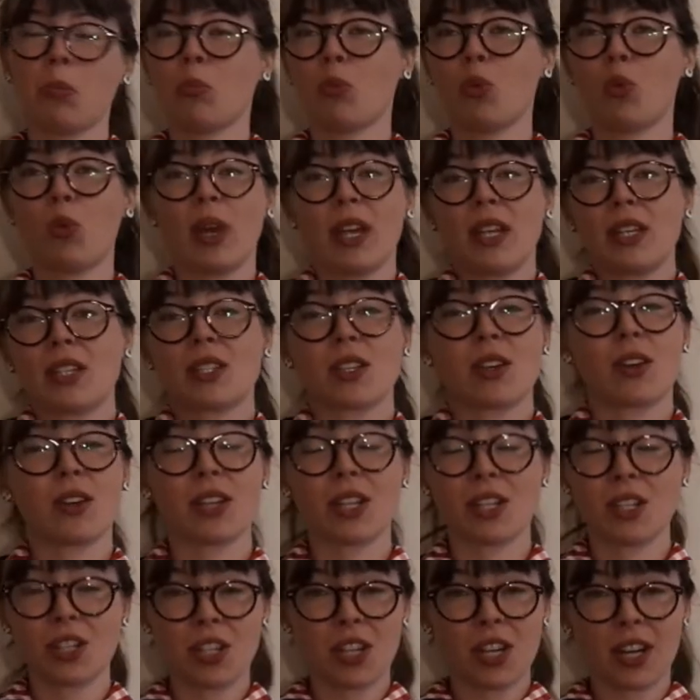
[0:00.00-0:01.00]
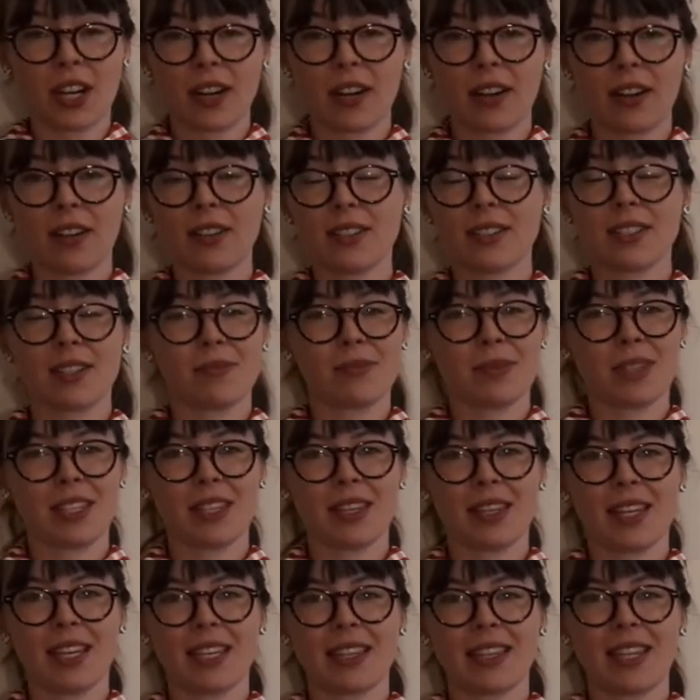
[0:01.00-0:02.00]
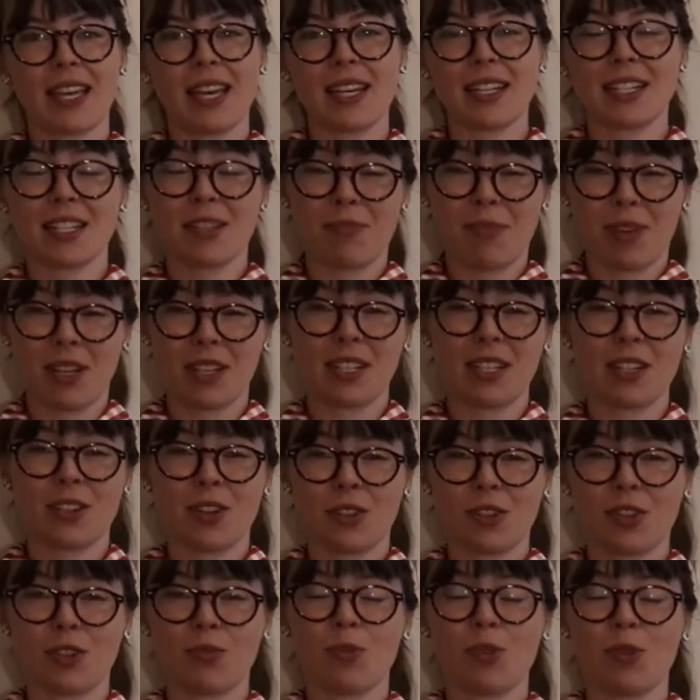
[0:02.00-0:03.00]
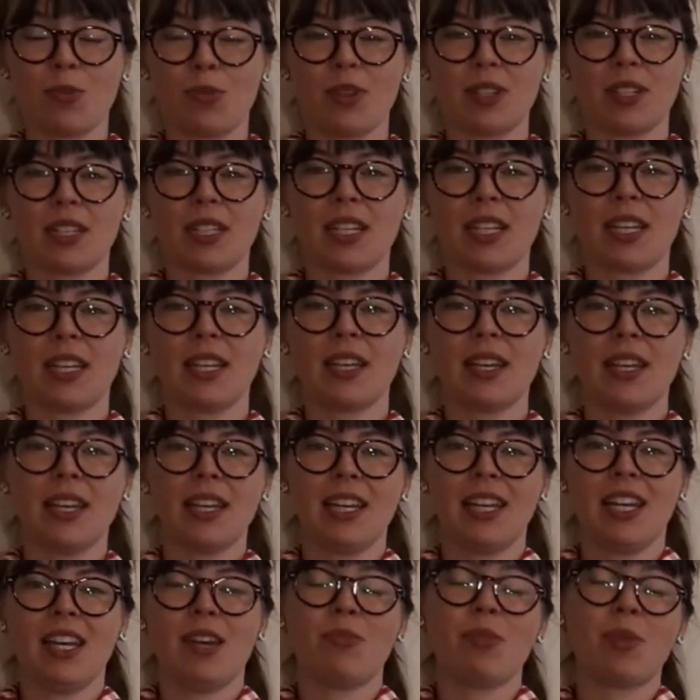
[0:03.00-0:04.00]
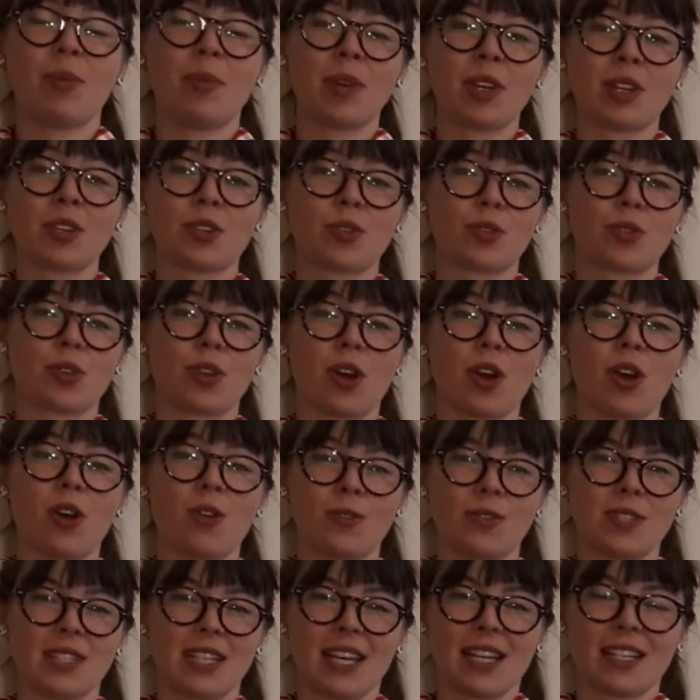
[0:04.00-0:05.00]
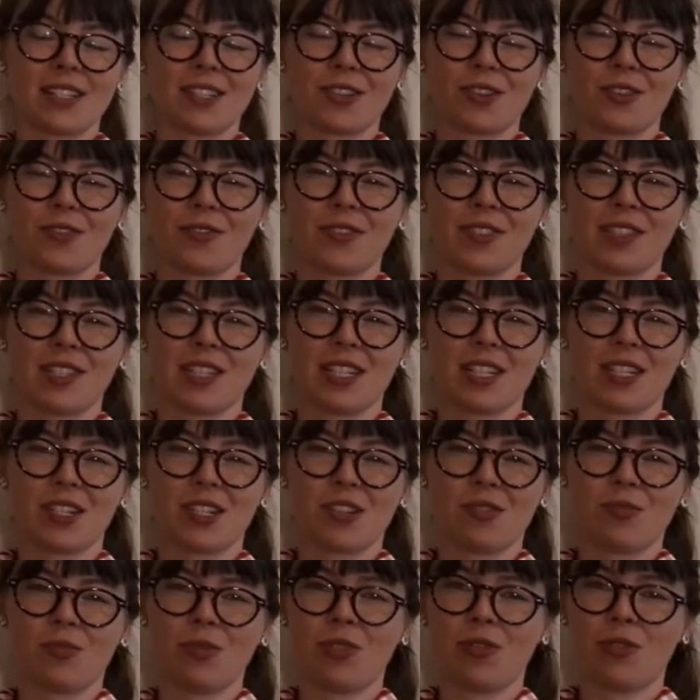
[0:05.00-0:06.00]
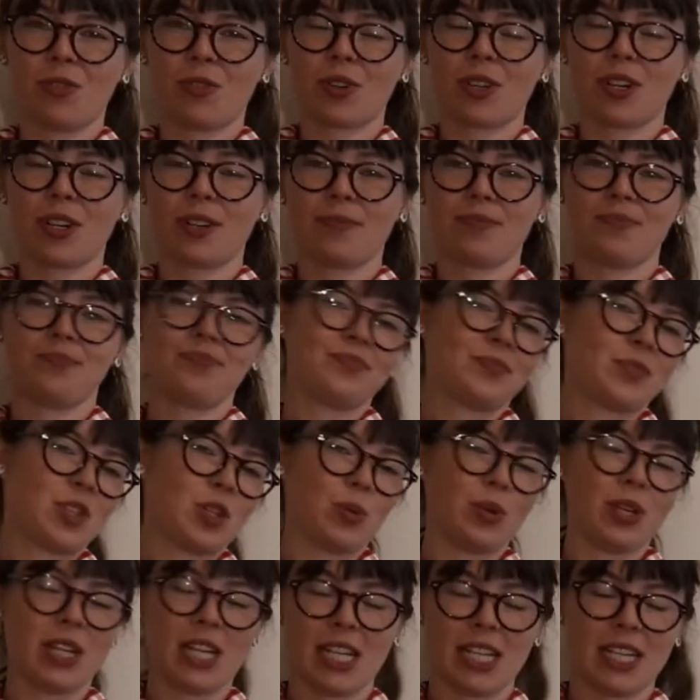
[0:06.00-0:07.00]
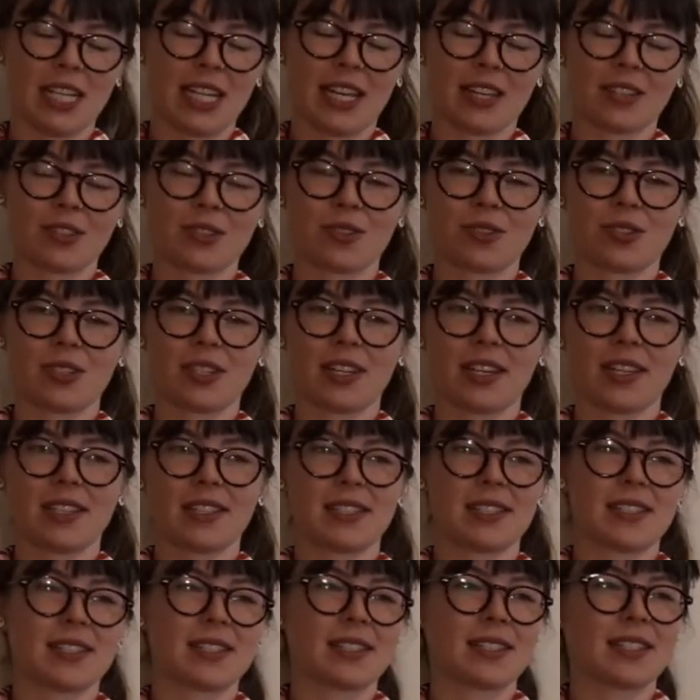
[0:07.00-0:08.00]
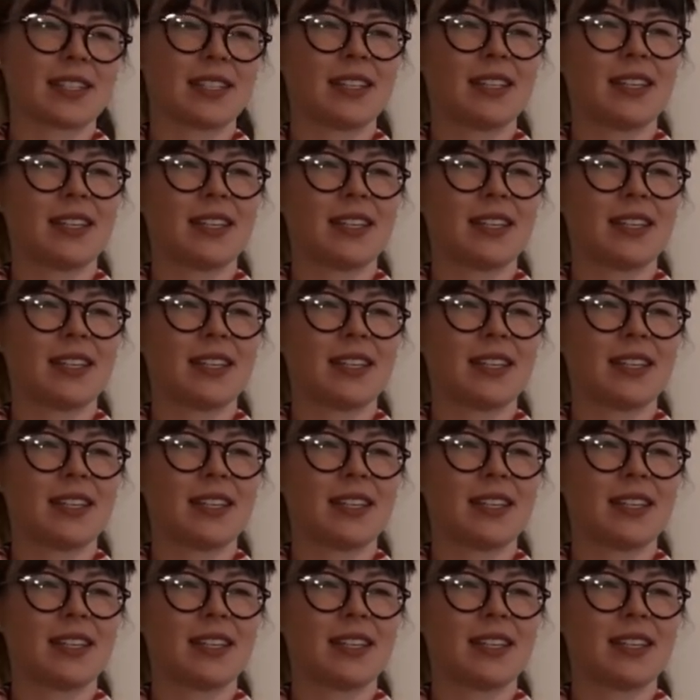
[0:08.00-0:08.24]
weights on a chair, something like that, depending on your mobility. But make sure to always ask your physician before doing any exercises.